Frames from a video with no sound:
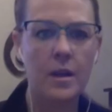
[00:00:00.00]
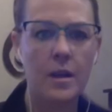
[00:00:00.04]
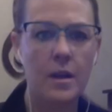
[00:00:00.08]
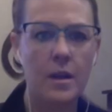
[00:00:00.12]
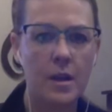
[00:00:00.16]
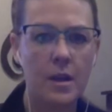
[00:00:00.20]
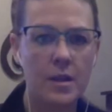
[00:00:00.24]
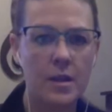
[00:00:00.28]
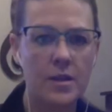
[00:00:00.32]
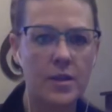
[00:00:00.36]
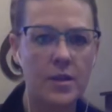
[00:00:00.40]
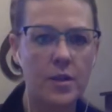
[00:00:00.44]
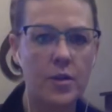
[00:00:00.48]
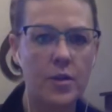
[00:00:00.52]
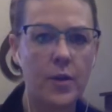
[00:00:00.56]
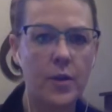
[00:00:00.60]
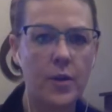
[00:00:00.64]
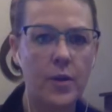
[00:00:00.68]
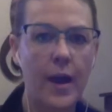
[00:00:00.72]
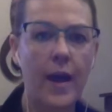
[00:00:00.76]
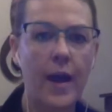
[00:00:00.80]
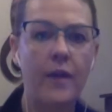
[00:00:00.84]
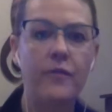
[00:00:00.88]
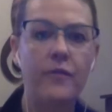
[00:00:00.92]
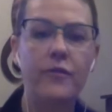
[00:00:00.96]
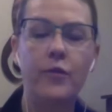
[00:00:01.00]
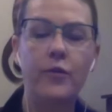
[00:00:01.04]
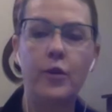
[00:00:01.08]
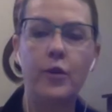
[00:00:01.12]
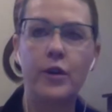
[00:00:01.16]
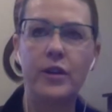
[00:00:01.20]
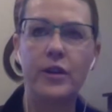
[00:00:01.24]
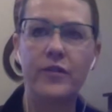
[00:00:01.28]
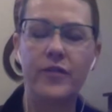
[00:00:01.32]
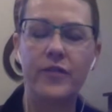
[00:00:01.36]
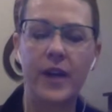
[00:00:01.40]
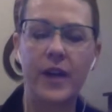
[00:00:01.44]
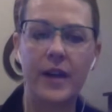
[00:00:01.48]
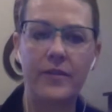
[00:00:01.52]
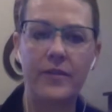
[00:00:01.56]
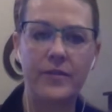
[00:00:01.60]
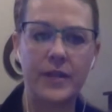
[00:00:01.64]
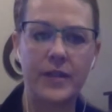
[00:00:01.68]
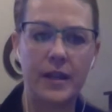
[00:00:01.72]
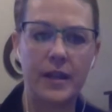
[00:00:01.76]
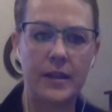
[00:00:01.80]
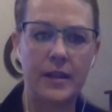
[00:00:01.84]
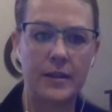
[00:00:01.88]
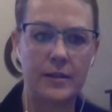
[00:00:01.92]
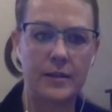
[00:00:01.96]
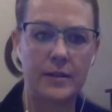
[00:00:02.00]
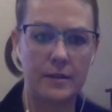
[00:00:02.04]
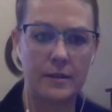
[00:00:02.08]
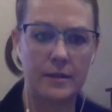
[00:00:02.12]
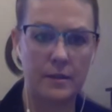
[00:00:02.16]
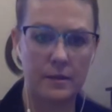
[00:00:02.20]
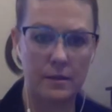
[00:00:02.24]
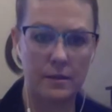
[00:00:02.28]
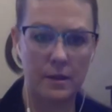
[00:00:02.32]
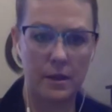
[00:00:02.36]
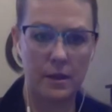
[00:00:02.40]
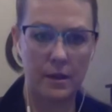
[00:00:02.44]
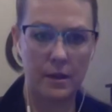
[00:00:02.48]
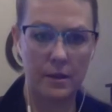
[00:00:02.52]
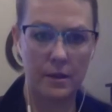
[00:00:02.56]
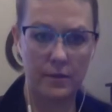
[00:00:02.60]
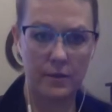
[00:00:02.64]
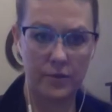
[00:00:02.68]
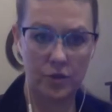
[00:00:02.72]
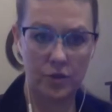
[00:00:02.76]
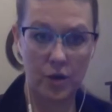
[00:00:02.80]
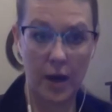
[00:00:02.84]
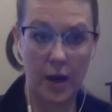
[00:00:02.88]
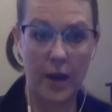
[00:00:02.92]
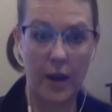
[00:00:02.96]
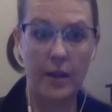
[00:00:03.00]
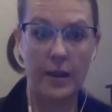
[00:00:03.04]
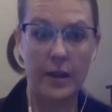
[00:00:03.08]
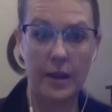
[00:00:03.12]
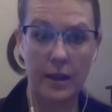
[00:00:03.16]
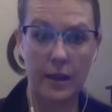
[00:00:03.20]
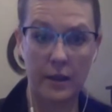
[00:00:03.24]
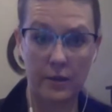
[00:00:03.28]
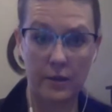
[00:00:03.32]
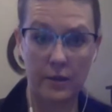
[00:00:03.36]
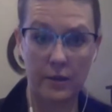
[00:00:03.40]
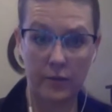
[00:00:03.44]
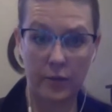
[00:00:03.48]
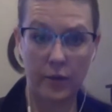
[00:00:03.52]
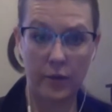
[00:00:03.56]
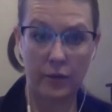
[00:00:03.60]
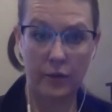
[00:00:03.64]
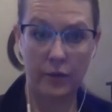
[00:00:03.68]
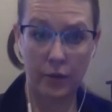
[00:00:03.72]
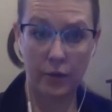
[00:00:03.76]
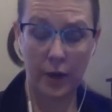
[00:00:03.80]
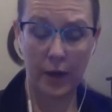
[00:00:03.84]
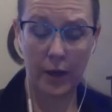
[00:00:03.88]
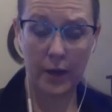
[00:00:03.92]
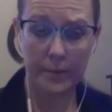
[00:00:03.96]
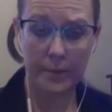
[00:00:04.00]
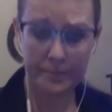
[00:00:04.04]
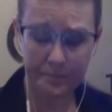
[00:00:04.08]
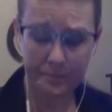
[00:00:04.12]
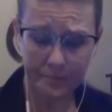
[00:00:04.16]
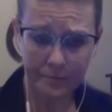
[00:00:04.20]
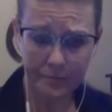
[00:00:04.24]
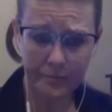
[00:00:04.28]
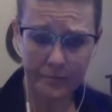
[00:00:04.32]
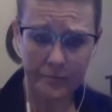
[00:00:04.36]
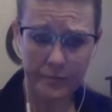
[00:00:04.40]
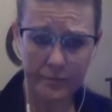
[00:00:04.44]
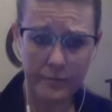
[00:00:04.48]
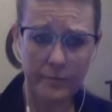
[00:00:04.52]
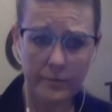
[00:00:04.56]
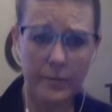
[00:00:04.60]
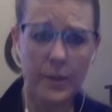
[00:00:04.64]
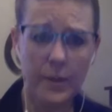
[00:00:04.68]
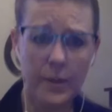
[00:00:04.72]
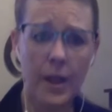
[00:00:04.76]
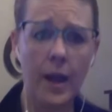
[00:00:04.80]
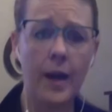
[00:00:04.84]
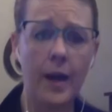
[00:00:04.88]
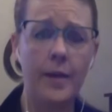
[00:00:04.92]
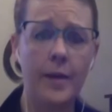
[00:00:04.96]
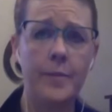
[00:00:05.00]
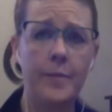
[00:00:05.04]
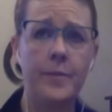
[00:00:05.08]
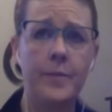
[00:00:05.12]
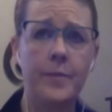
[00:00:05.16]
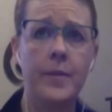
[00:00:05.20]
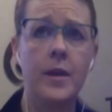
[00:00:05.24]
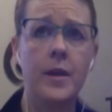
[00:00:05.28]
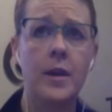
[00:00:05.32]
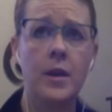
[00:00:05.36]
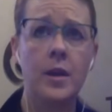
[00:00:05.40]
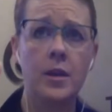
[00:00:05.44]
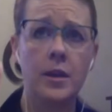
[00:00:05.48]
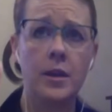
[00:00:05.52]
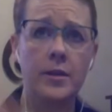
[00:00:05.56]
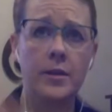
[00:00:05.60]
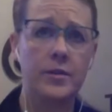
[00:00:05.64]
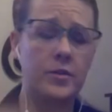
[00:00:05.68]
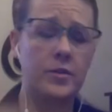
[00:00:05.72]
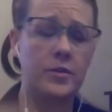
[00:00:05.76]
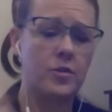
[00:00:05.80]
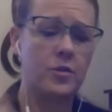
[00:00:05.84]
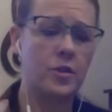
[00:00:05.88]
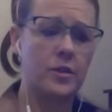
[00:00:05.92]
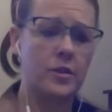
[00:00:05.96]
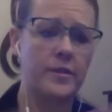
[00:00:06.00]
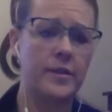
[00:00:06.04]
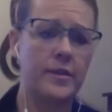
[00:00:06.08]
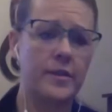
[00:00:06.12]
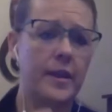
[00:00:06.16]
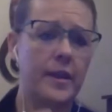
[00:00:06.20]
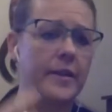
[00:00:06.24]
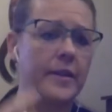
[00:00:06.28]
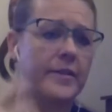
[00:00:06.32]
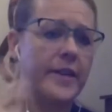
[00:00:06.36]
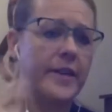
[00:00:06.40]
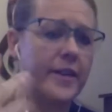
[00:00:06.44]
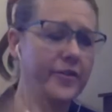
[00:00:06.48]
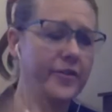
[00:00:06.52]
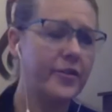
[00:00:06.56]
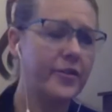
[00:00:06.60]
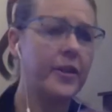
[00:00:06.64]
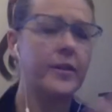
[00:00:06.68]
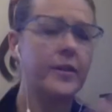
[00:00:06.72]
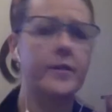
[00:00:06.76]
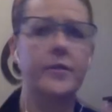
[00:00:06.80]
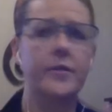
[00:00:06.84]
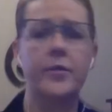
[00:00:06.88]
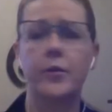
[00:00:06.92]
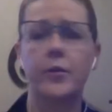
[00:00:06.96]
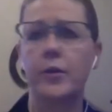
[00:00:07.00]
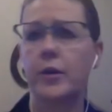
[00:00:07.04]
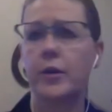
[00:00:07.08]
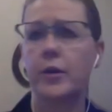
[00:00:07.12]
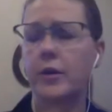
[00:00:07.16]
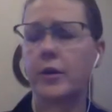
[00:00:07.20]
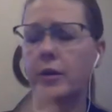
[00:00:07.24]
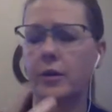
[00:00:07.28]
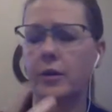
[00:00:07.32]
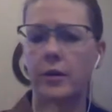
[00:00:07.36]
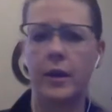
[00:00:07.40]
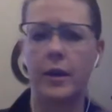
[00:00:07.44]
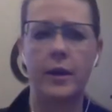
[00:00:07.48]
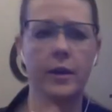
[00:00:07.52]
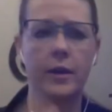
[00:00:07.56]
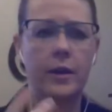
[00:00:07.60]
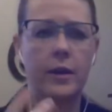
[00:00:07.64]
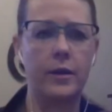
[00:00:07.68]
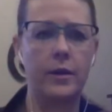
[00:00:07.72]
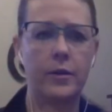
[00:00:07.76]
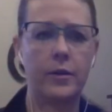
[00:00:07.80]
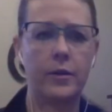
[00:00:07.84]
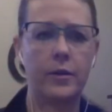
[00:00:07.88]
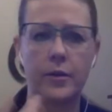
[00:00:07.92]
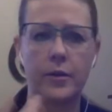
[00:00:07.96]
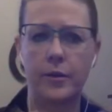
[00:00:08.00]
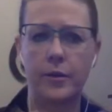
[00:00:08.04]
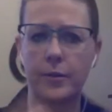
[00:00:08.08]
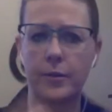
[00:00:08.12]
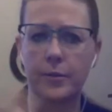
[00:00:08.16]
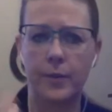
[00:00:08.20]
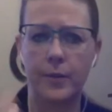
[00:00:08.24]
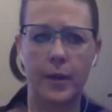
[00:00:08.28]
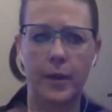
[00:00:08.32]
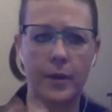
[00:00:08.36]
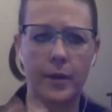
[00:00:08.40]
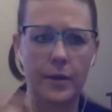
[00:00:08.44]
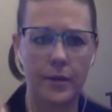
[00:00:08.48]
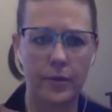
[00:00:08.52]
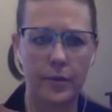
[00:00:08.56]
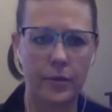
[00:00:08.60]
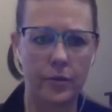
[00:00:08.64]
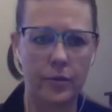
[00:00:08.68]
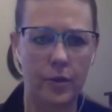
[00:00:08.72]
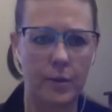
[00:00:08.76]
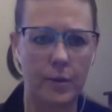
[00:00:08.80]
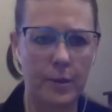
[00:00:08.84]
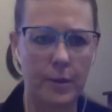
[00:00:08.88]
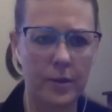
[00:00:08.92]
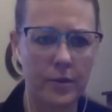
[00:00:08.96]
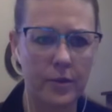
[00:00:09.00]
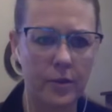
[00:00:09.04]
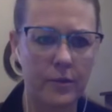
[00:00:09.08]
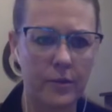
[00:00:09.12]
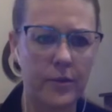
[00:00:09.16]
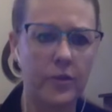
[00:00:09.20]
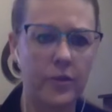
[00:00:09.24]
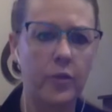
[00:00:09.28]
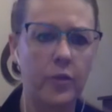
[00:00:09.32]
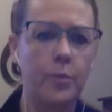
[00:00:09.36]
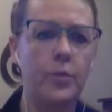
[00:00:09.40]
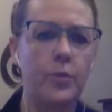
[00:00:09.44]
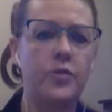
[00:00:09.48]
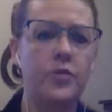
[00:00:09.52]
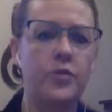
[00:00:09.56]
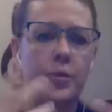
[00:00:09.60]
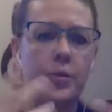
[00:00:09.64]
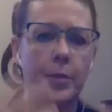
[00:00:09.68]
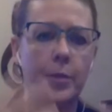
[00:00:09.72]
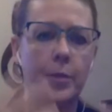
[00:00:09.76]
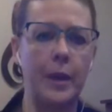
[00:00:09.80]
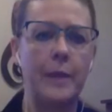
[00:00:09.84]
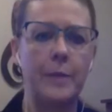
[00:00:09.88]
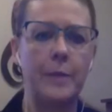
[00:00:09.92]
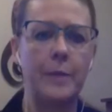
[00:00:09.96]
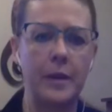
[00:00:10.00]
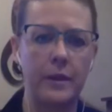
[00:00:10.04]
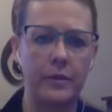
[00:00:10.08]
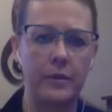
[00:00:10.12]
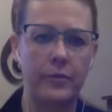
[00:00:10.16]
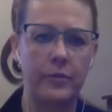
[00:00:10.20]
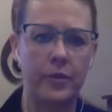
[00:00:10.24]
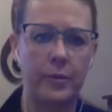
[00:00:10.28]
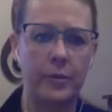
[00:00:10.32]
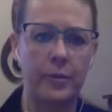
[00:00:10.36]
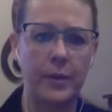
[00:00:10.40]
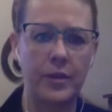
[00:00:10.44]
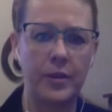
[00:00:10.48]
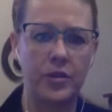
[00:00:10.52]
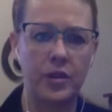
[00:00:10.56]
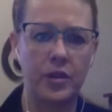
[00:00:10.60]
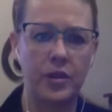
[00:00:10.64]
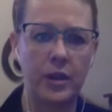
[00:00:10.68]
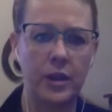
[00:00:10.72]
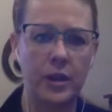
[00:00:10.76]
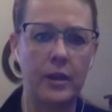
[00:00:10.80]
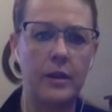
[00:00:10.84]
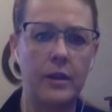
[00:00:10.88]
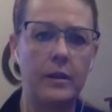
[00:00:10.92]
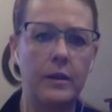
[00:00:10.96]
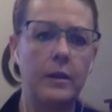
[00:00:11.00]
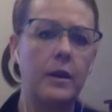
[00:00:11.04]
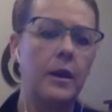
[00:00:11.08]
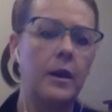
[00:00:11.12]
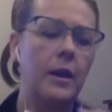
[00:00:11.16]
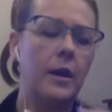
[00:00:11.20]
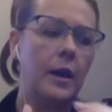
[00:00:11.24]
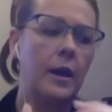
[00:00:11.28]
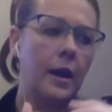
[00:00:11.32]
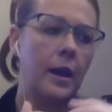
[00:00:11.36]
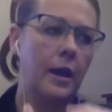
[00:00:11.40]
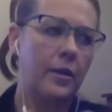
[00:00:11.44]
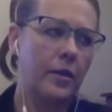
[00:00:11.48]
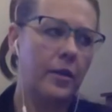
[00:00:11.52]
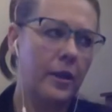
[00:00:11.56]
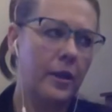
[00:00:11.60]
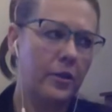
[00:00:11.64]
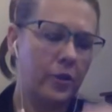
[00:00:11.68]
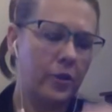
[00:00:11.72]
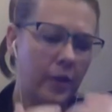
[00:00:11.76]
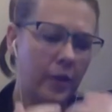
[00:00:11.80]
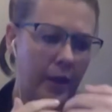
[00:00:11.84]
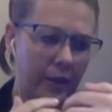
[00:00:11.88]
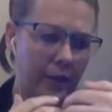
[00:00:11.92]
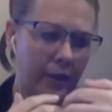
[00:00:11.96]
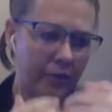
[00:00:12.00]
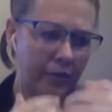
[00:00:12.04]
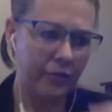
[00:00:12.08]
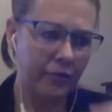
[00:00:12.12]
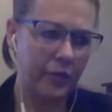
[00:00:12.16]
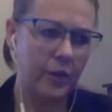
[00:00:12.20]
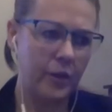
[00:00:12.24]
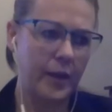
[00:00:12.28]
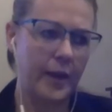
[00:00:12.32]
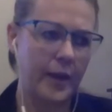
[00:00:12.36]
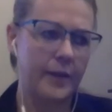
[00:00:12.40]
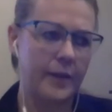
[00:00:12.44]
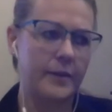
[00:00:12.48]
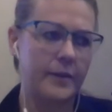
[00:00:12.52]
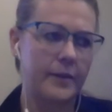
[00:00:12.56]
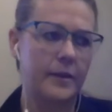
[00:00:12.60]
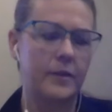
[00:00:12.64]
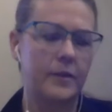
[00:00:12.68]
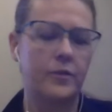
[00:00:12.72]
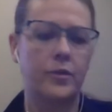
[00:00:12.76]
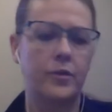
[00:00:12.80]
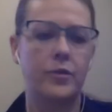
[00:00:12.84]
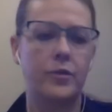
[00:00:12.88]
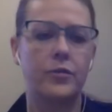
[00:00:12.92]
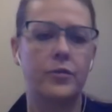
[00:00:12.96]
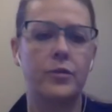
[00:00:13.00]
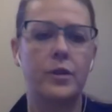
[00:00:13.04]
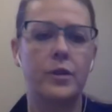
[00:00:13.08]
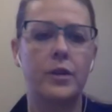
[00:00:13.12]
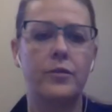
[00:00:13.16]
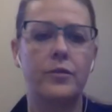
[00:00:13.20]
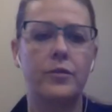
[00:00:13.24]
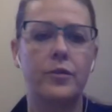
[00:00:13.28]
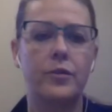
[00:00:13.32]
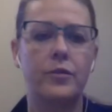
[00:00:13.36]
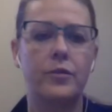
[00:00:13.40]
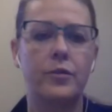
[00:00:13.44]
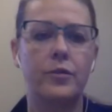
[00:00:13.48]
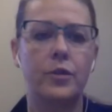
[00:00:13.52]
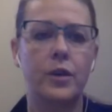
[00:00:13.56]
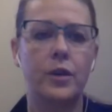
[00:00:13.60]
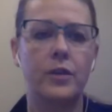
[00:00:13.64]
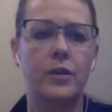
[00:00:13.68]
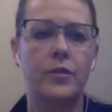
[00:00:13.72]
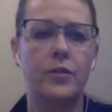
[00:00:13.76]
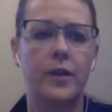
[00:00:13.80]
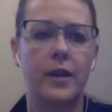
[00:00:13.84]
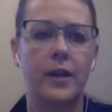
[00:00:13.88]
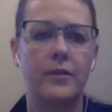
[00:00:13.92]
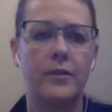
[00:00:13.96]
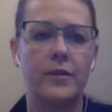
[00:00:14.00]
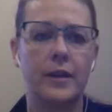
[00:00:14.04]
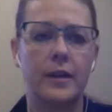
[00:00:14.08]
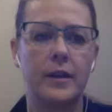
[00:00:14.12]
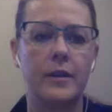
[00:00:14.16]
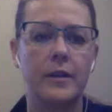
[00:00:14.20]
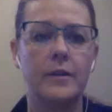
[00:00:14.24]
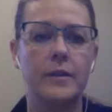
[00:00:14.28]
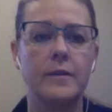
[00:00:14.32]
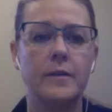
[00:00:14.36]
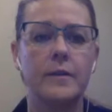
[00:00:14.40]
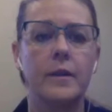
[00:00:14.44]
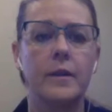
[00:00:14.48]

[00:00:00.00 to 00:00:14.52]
So you have 45 days of trialing it for free. It's just like Netflix or any other streaming service. You put your payment information in and then you'll have full access for free for 45 days.